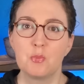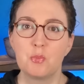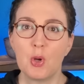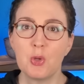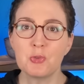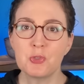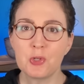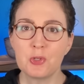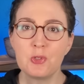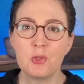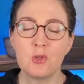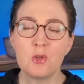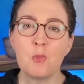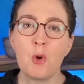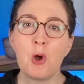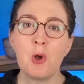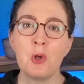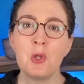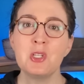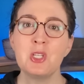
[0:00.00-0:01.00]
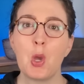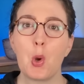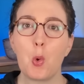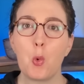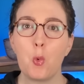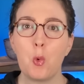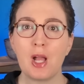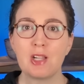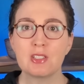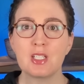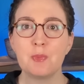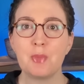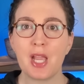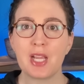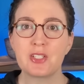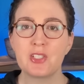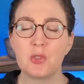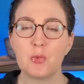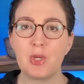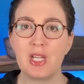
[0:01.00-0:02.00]
Bonjour tout le monde. Welcome
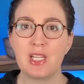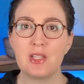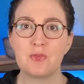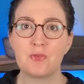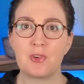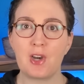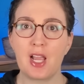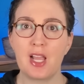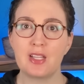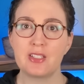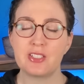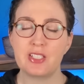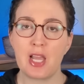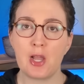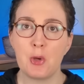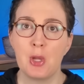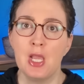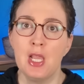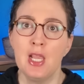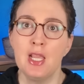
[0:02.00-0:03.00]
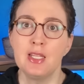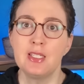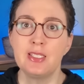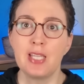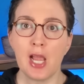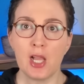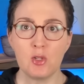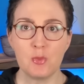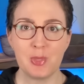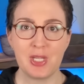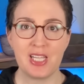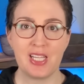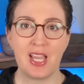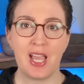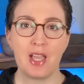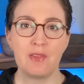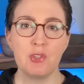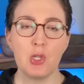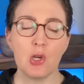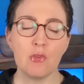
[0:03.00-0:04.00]
back to We in France. Now, tell me,
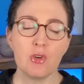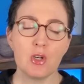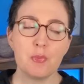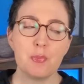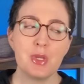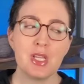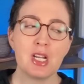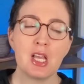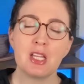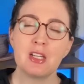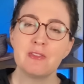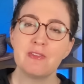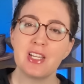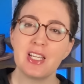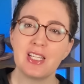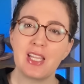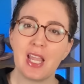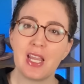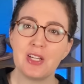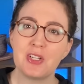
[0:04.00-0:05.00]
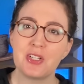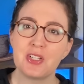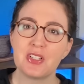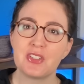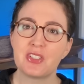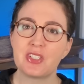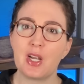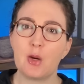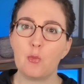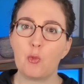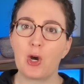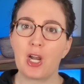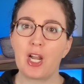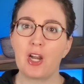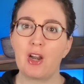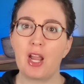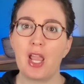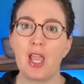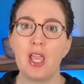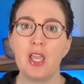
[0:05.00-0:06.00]
have you ever been on a vacation
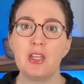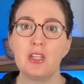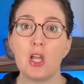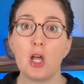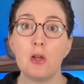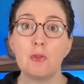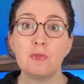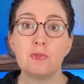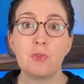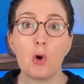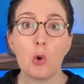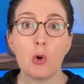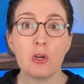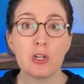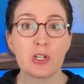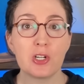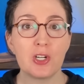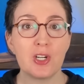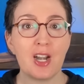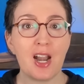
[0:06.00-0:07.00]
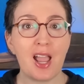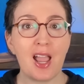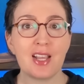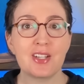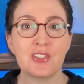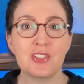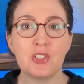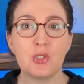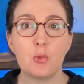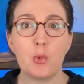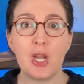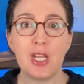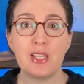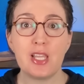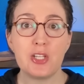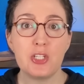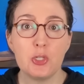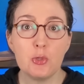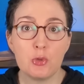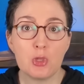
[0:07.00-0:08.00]
somewhere and a foreigner acts in a way
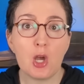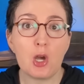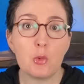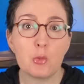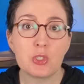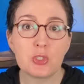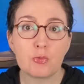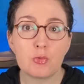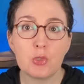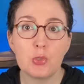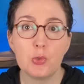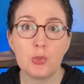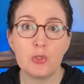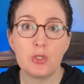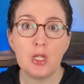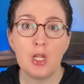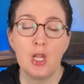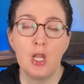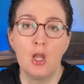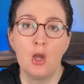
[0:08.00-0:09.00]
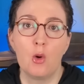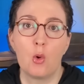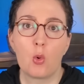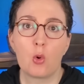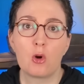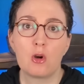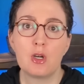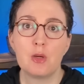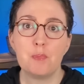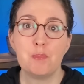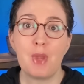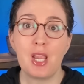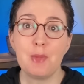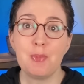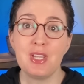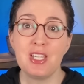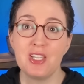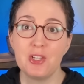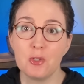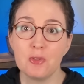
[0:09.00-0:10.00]
that you thought was rude? Or
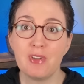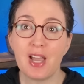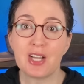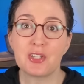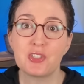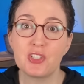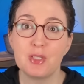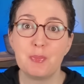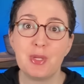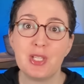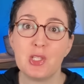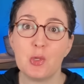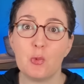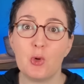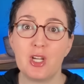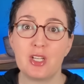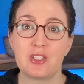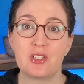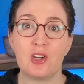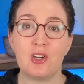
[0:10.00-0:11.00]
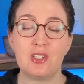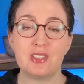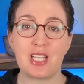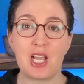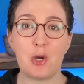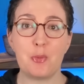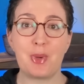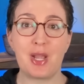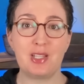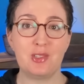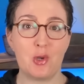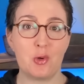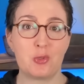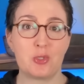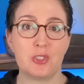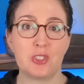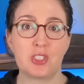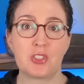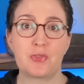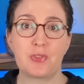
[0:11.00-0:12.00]
maybe you've actually been the one called out by
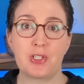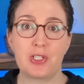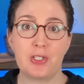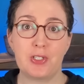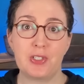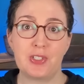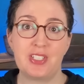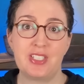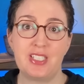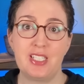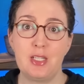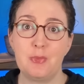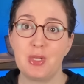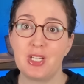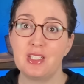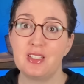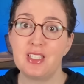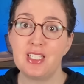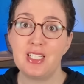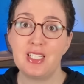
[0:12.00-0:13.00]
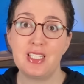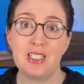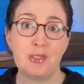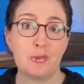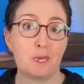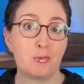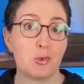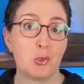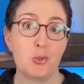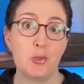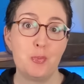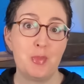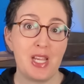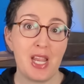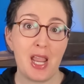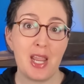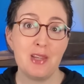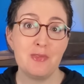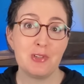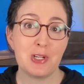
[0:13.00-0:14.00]
locals for your seemingly rude
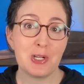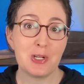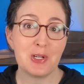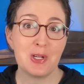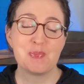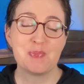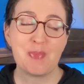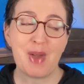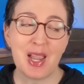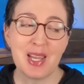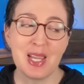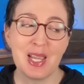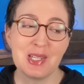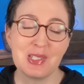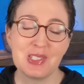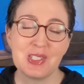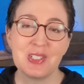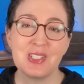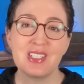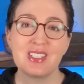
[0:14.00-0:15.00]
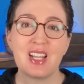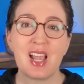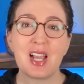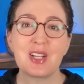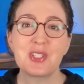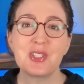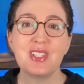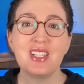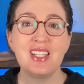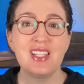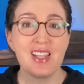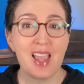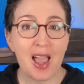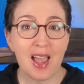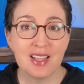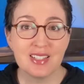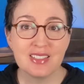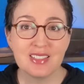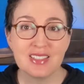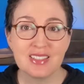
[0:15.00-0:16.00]
behavior. My answer is actually
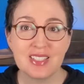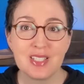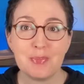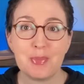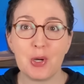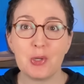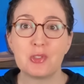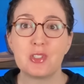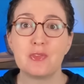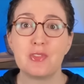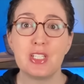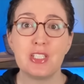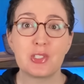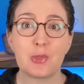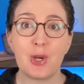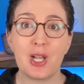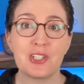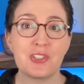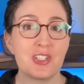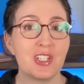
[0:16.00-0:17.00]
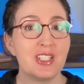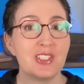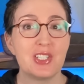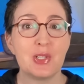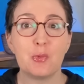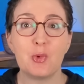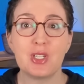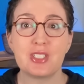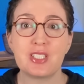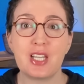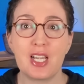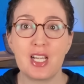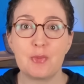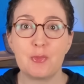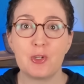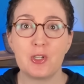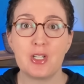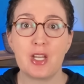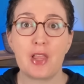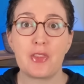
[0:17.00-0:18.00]
yes to both of these questions at one
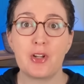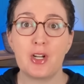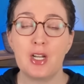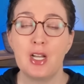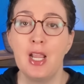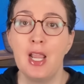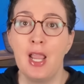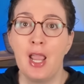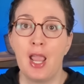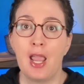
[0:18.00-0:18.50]
time or another.